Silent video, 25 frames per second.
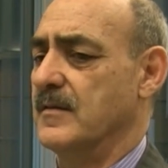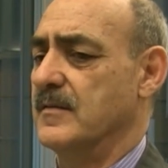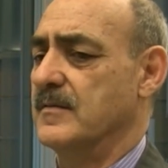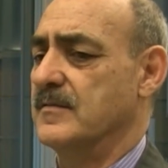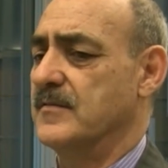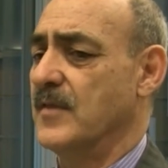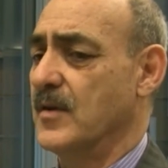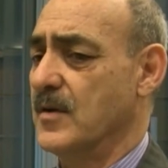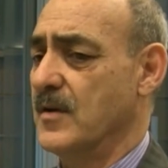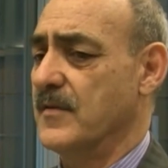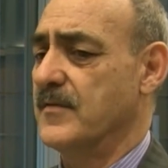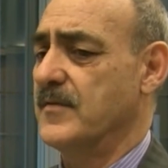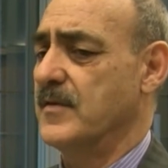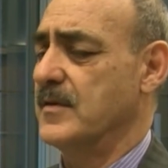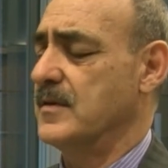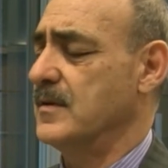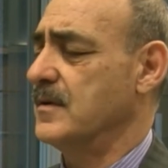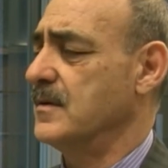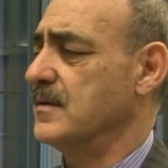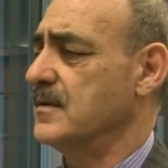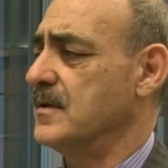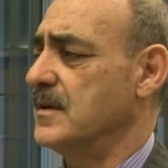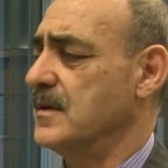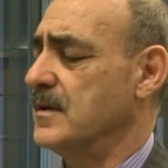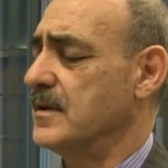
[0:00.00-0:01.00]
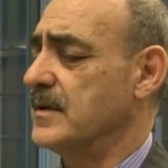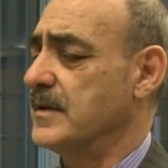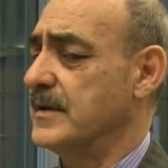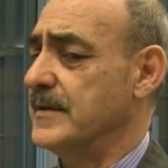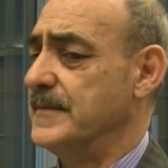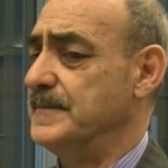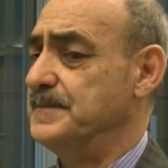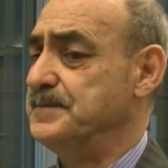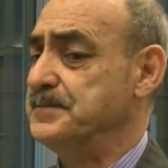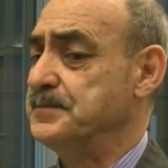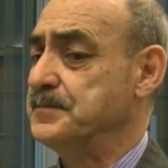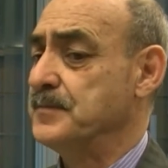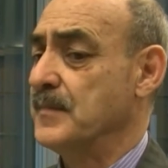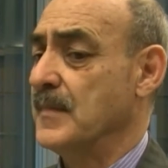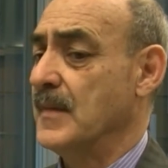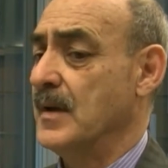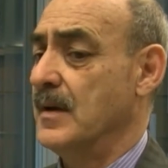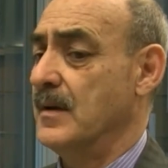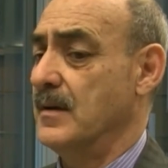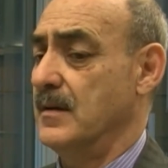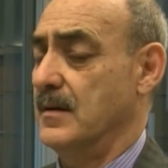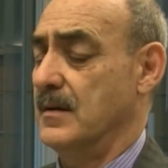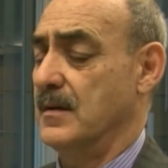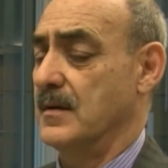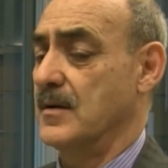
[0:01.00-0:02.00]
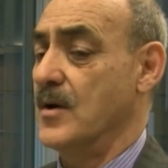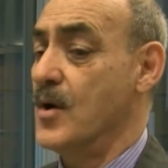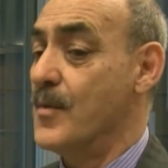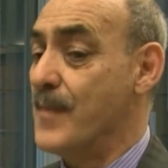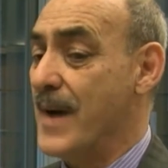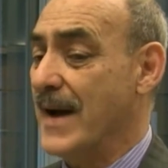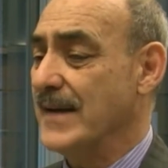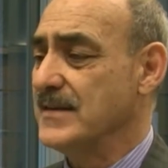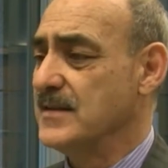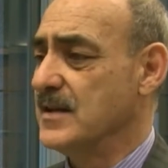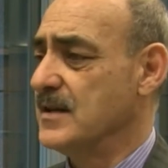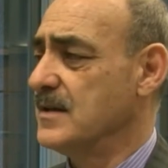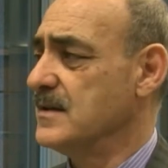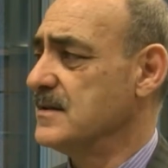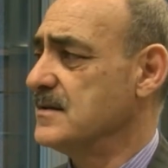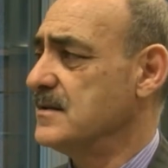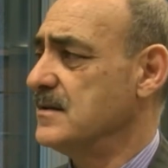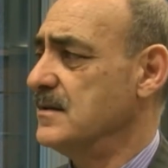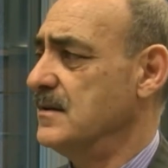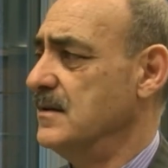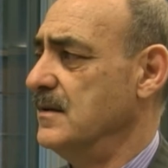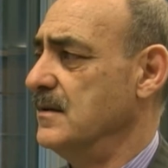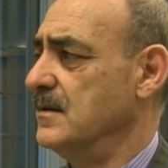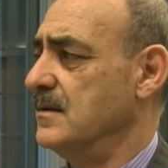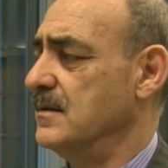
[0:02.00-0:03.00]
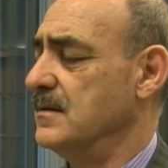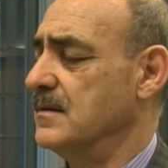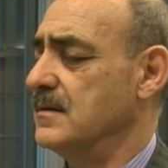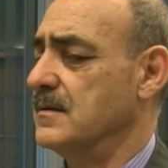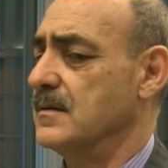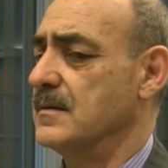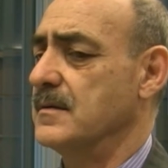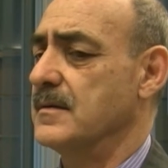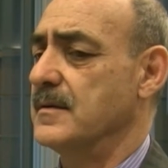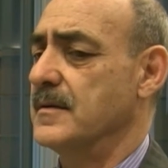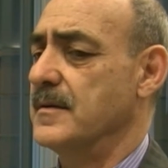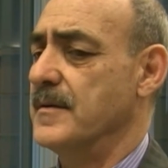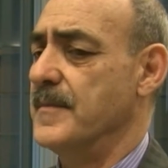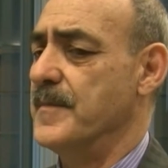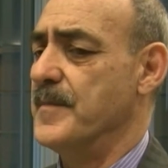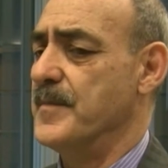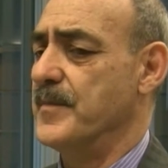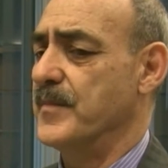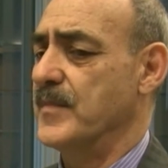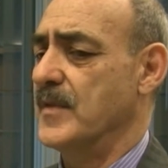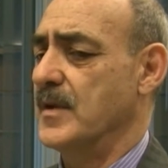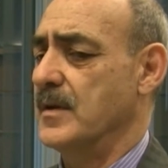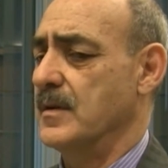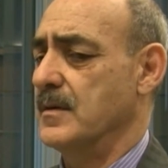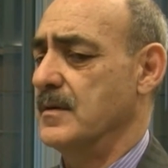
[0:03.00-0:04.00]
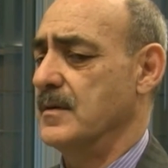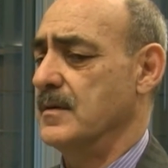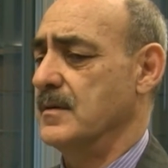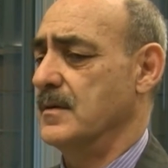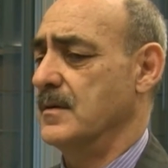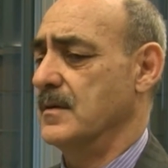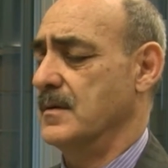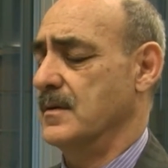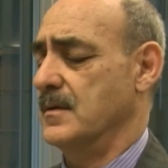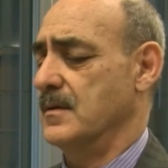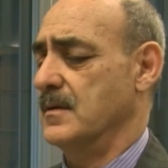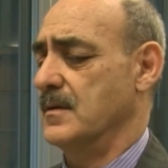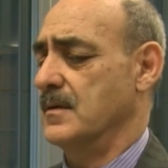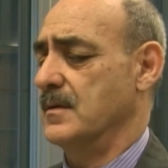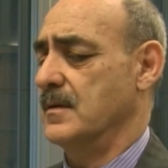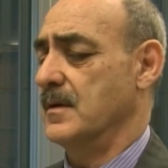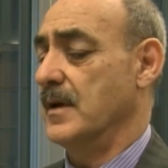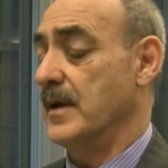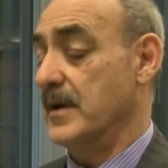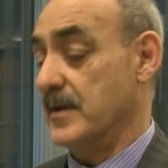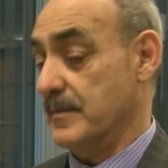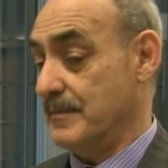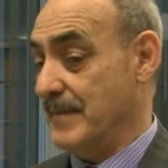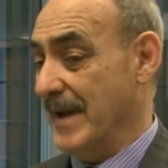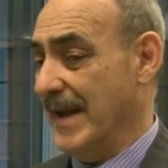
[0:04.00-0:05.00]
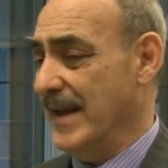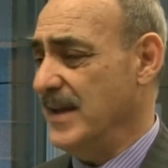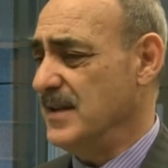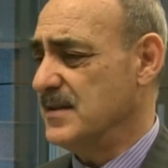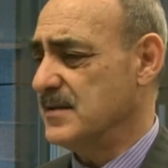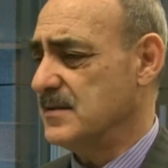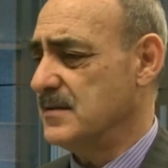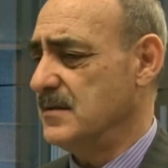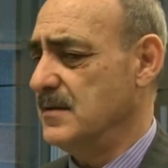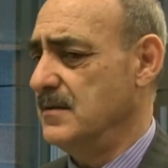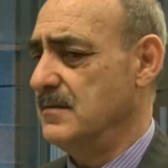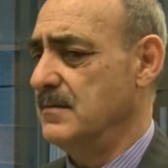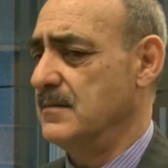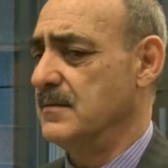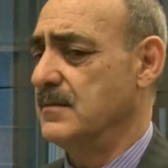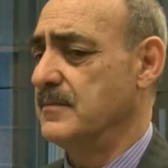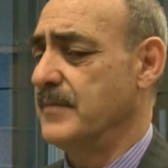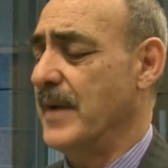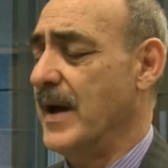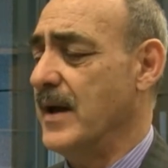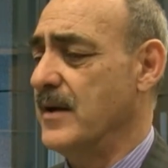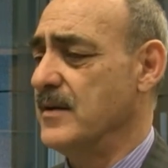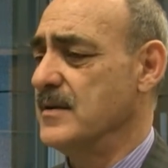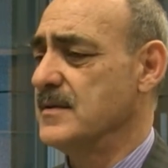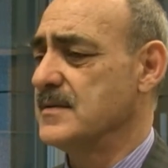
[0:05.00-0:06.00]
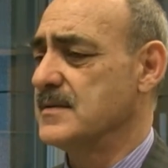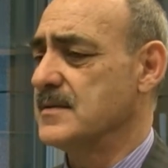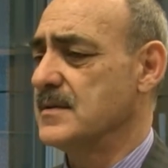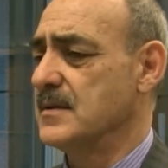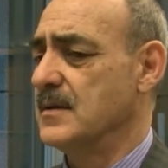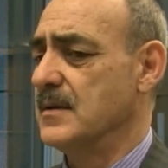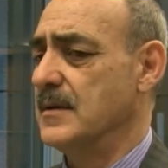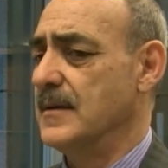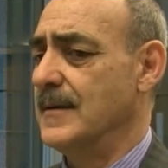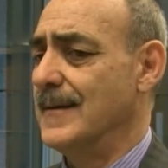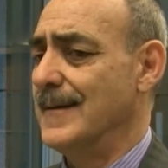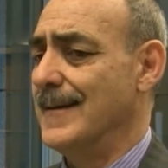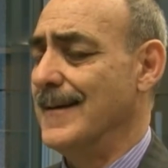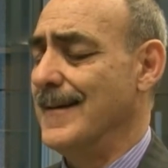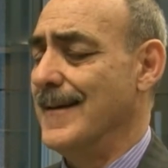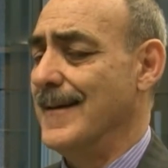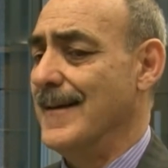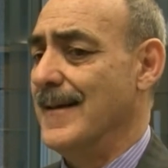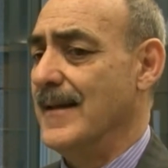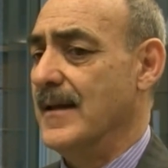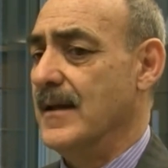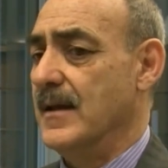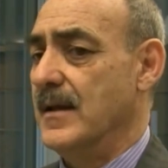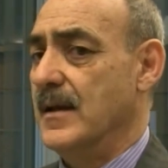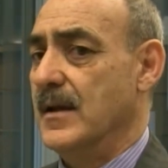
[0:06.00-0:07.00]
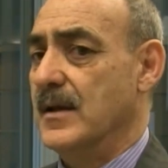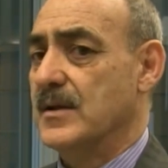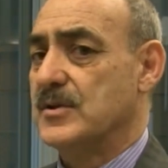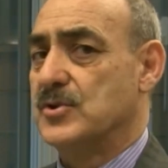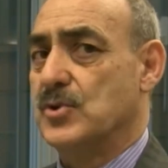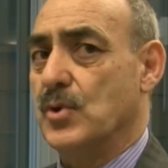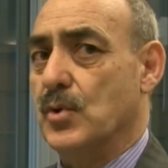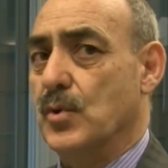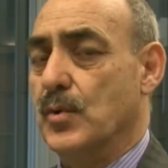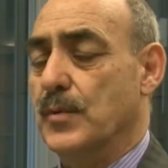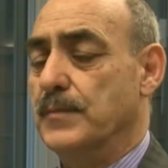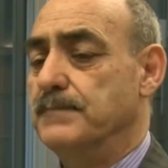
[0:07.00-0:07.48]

one of their commanders in uh, her base in Paris. So